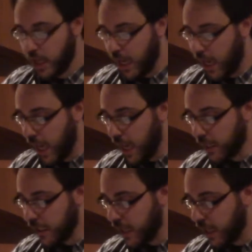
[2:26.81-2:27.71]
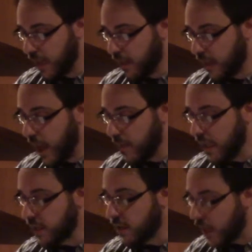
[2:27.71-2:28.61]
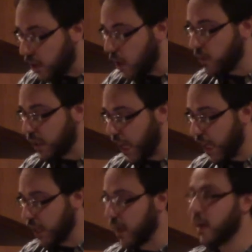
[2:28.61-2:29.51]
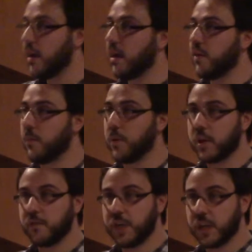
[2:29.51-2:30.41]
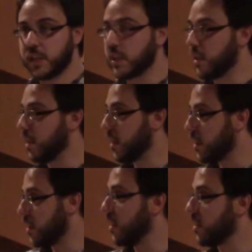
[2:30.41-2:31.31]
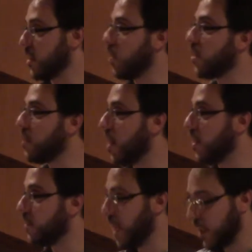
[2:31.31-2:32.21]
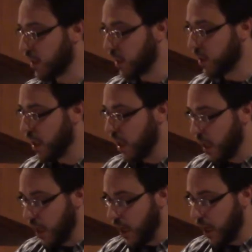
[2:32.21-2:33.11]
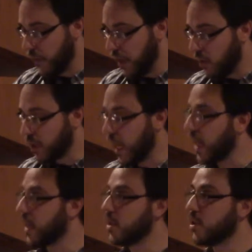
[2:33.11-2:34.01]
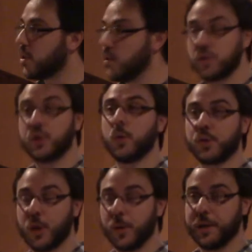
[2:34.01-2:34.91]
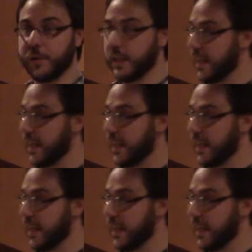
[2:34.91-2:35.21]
and that means that they don't take the book of Genesis, this early part of Genesis, they don't take it so literally.